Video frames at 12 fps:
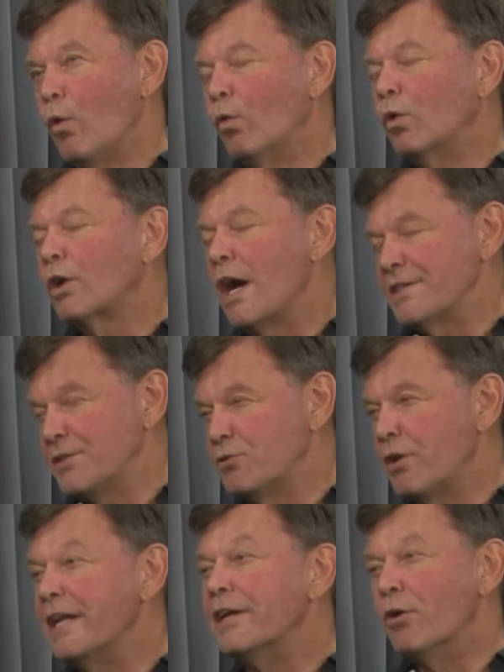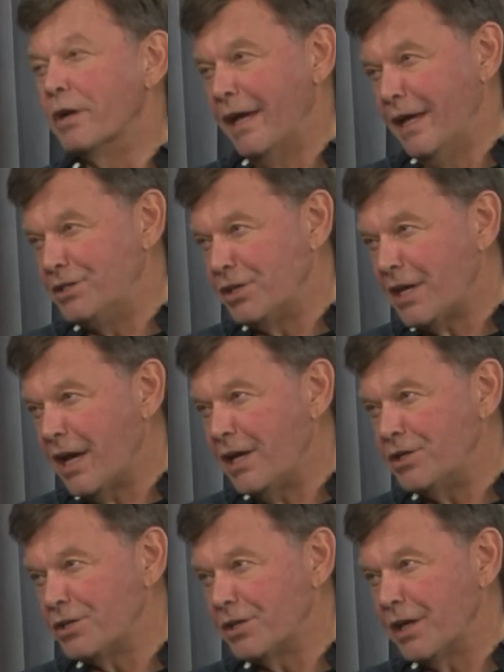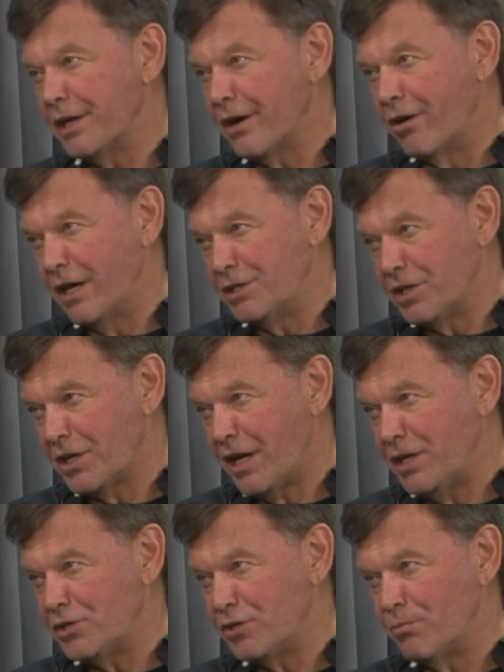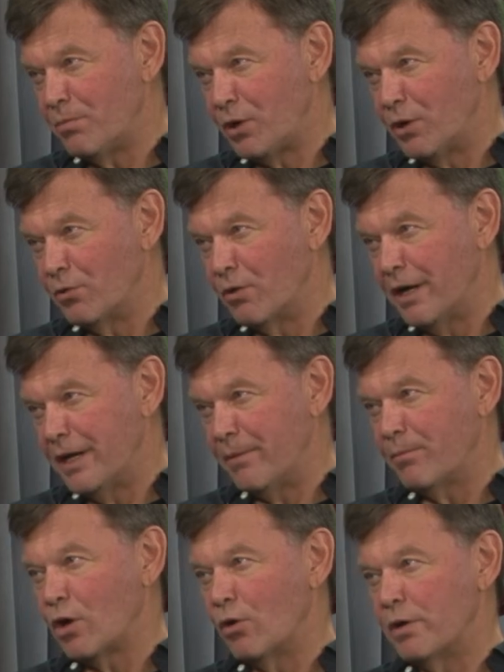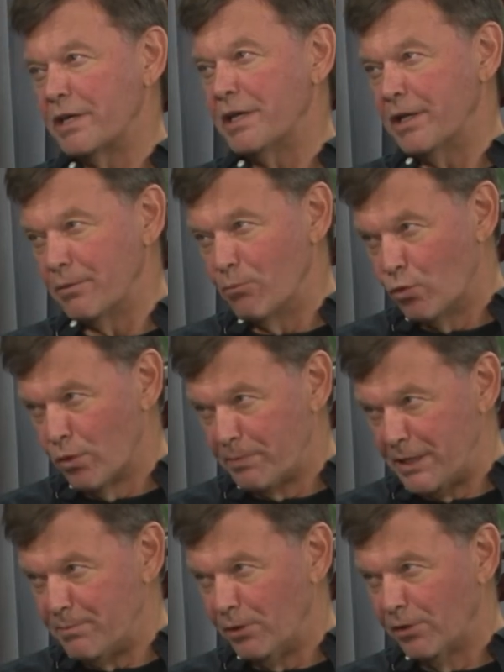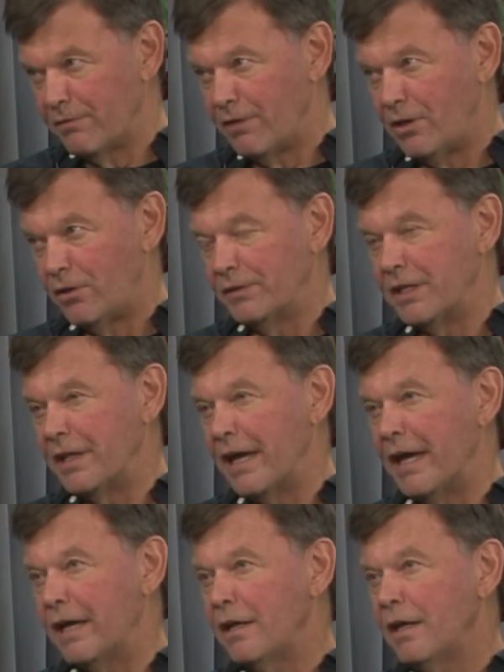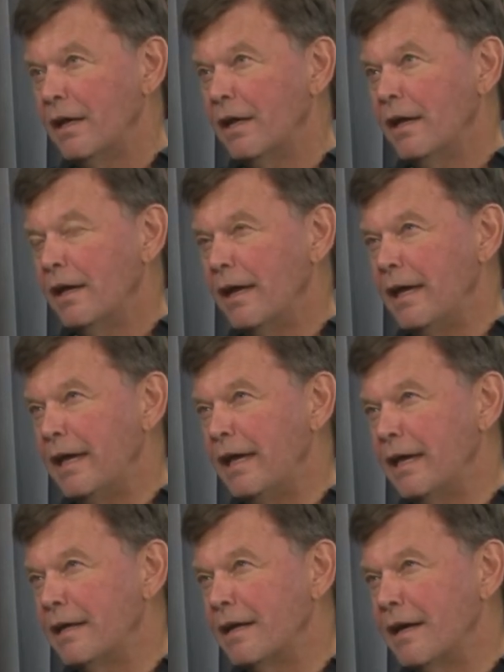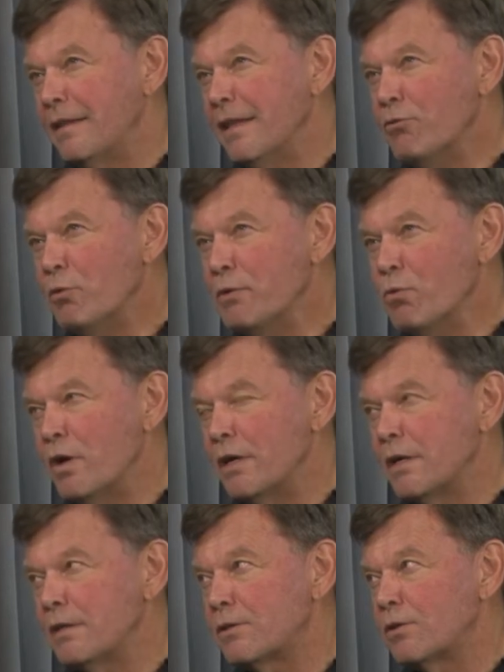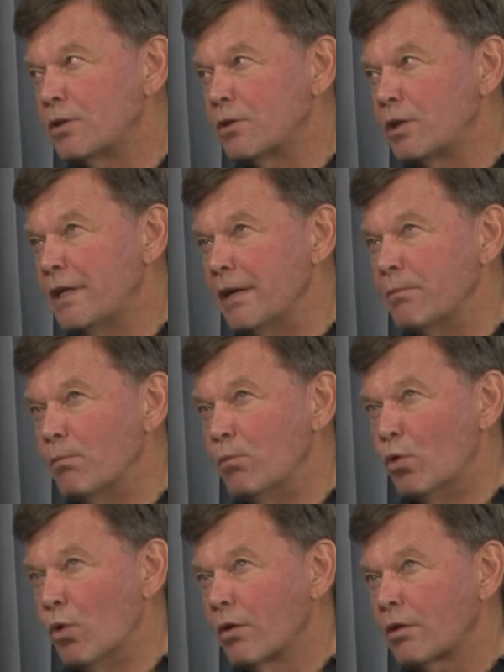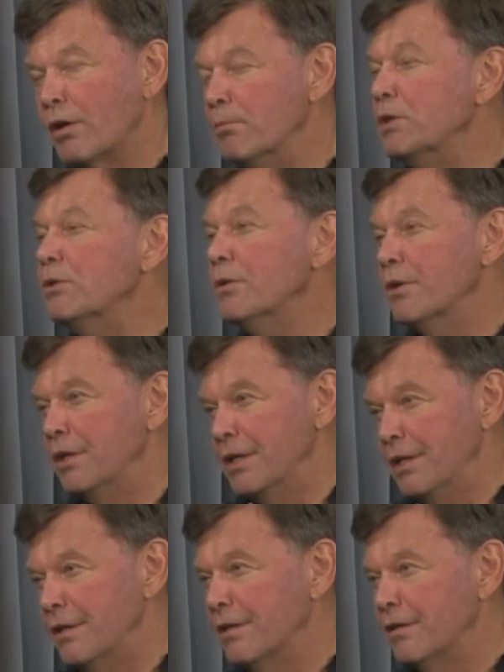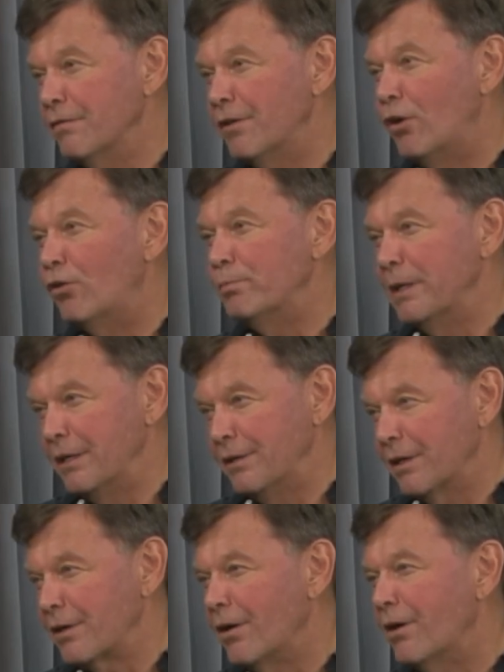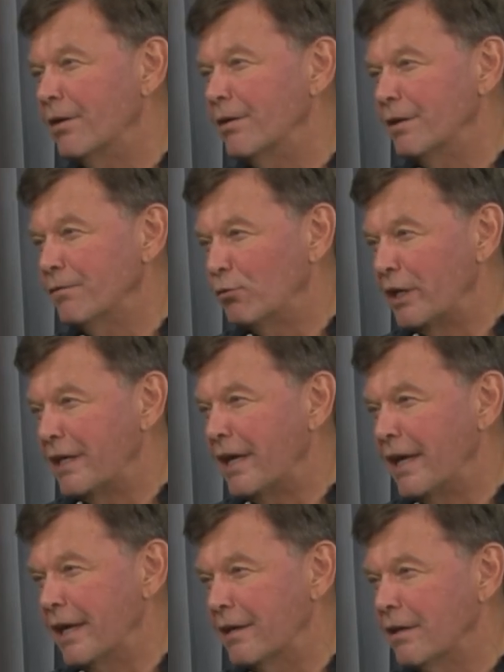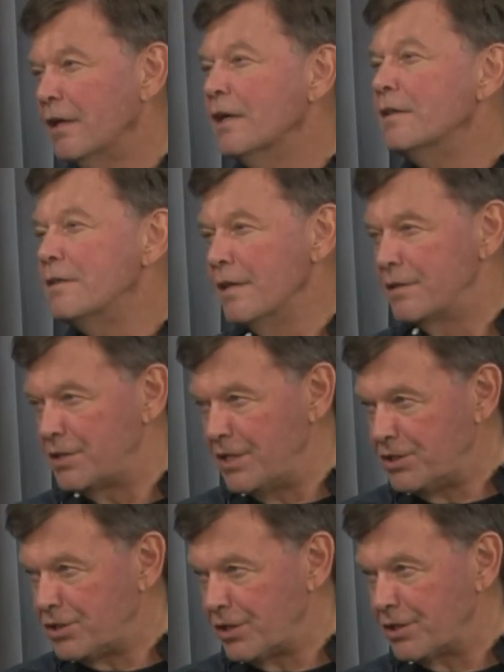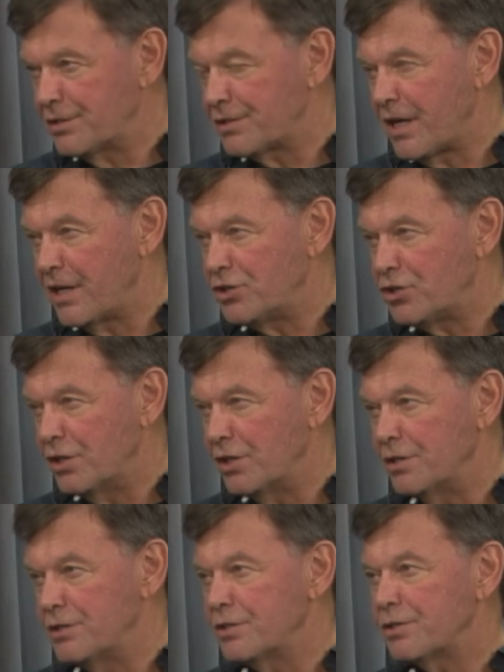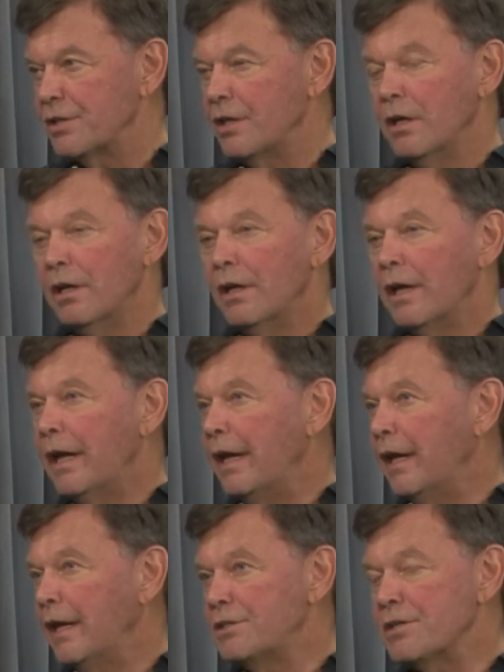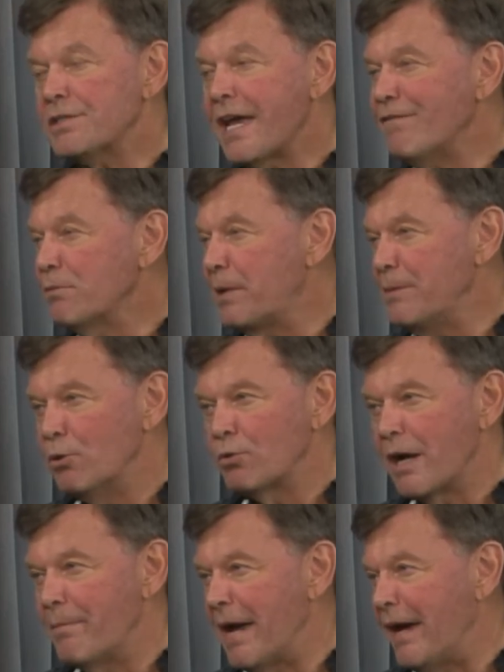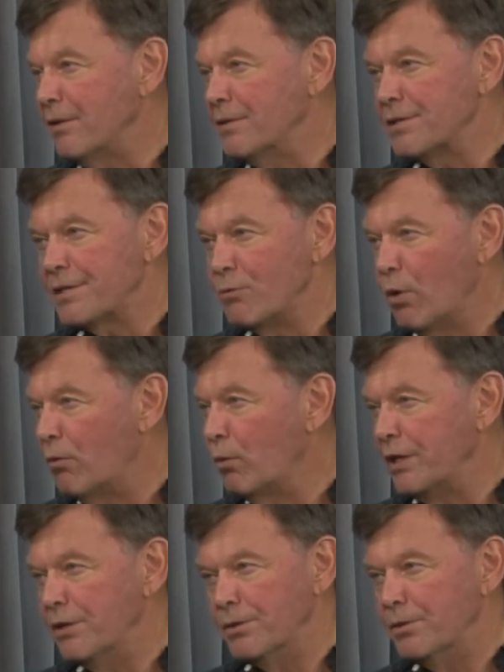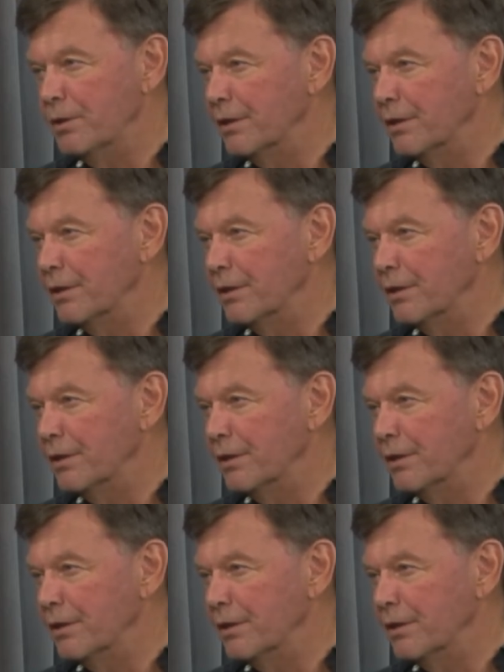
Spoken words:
concentrating on education, getting our education program going, getting more people involved in that. And I think we want to get more community involvement in the garden if we can. The teaching sessions, and just having people come out and see what we do in the